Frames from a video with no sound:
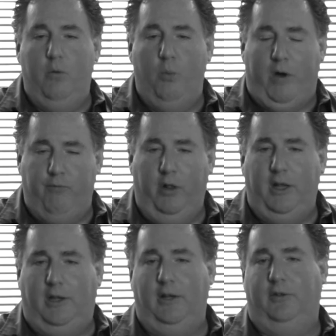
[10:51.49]
we really
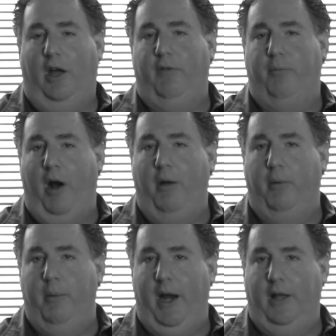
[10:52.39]
did solve a
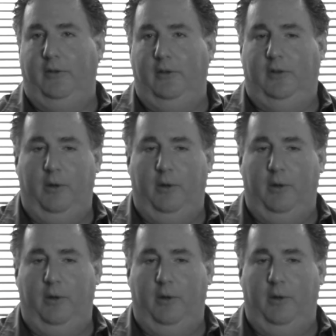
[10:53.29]
problem in essence.